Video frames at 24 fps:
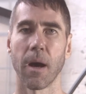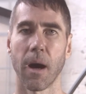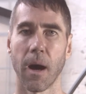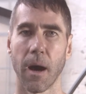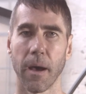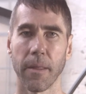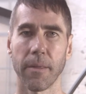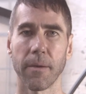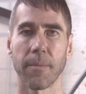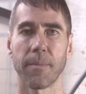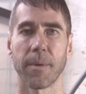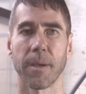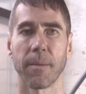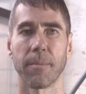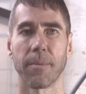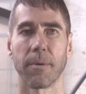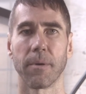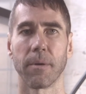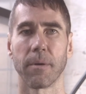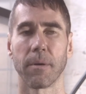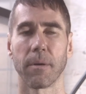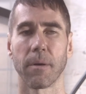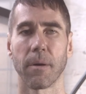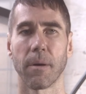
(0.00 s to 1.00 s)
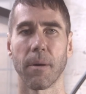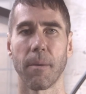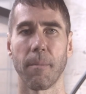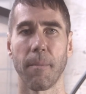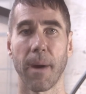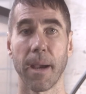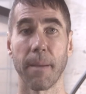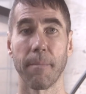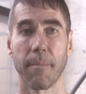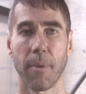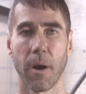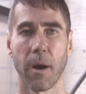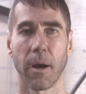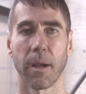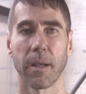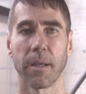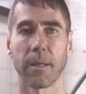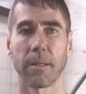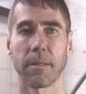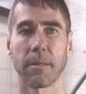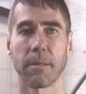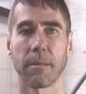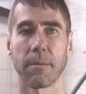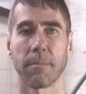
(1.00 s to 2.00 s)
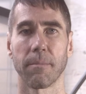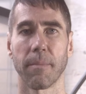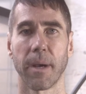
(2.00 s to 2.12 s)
Other people might bargain